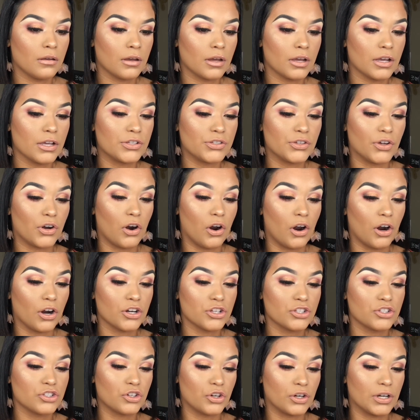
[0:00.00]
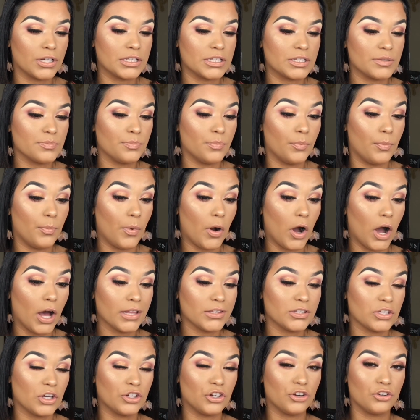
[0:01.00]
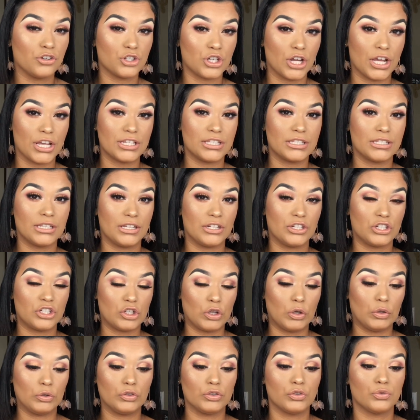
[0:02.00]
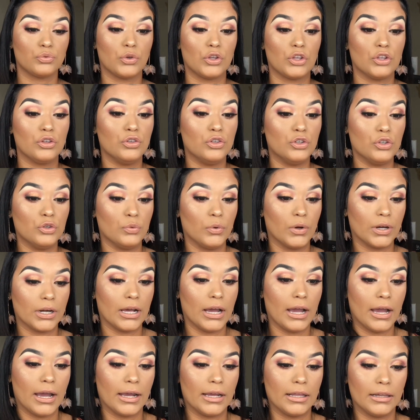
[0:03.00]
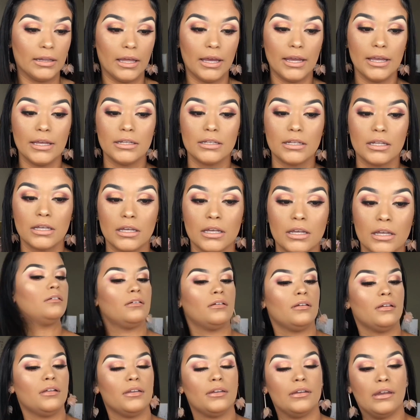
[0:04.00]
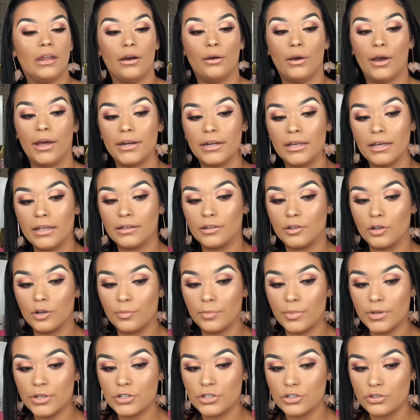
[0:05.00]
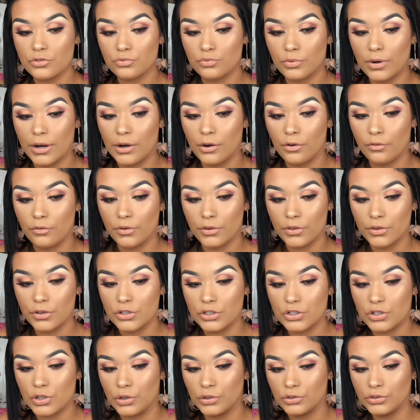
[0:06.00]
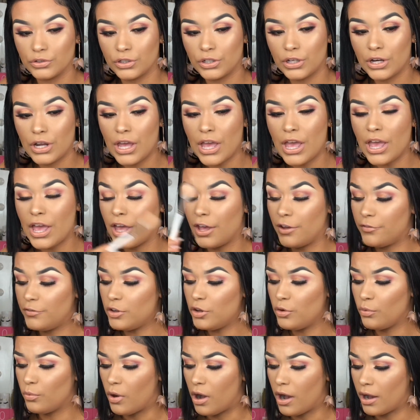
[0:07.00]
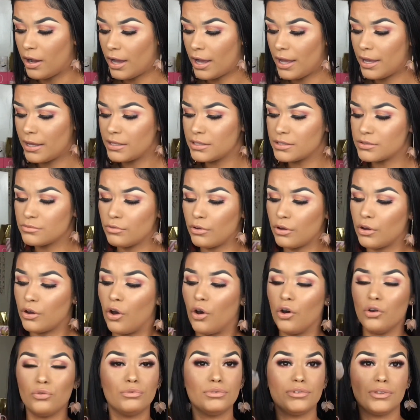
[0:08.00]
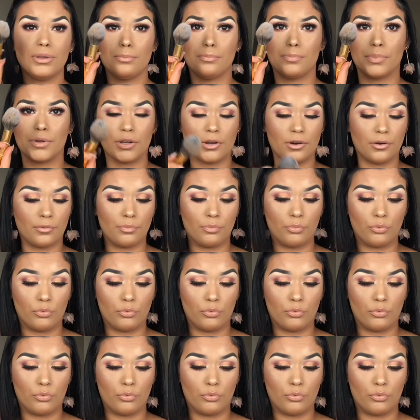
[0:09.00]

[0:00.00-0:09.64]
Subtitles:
Because there are certain spots on your chest and shoulders where you do want to highlight. Now adding a little bit just right over the shoulder. If you want, guys, go in with a bigger